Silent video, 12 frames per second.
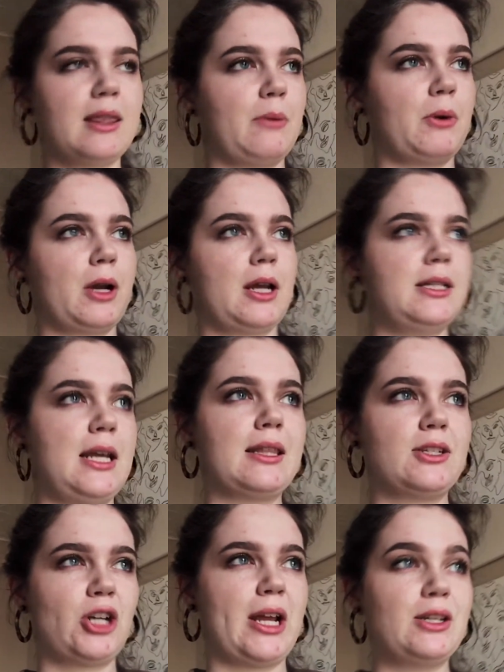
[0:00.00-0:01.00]
then we're gonna take the
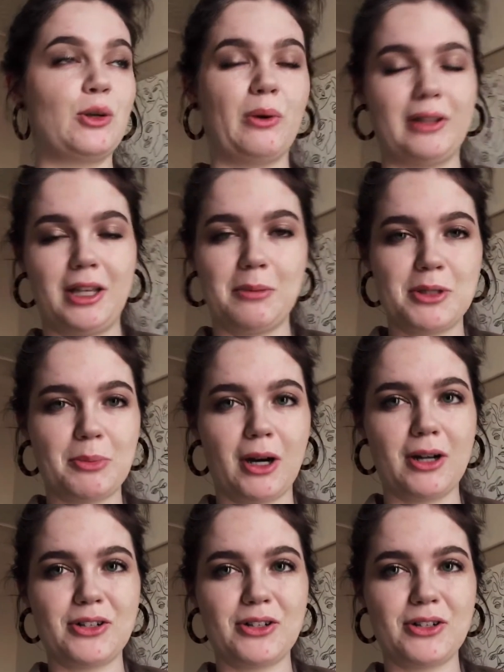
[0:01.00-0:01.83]
train to Williamsburg.